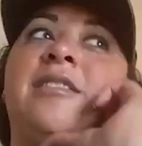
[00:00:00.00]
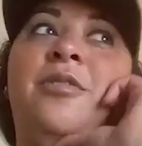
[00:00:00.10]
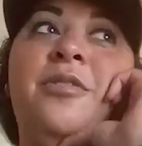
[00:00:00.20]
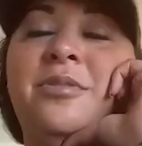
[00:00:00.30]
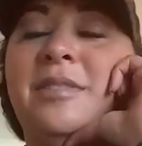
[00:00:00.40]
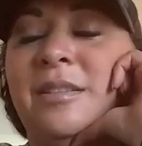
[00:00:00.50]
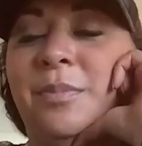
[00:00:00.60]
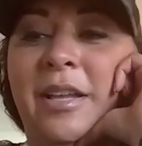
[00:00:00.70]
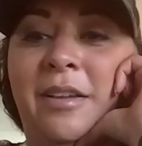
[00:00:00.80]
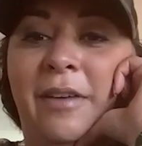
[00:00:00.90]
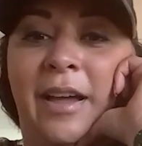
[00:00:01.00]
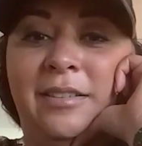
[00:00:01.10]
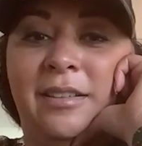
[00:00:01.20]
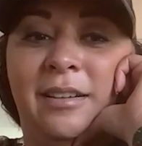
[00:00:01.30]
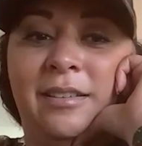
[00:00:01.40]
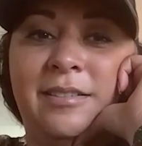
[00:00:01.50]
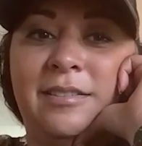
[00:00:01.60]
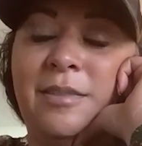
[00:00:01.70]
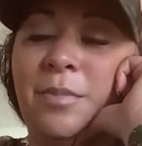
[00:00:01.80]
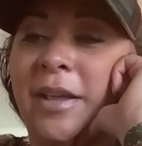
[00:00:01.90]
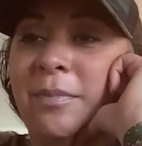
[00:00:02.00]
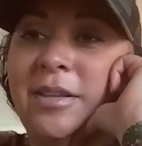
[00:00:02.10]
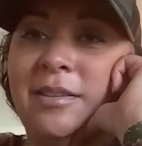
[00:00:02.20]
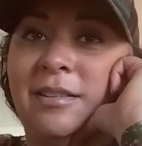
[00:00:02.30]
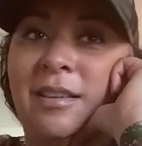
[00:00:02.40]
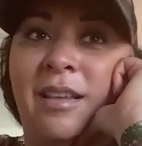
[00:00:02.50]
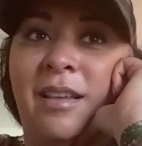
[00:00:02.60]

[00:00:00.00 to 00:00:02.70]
like all those things play a factor, at least in my opinion.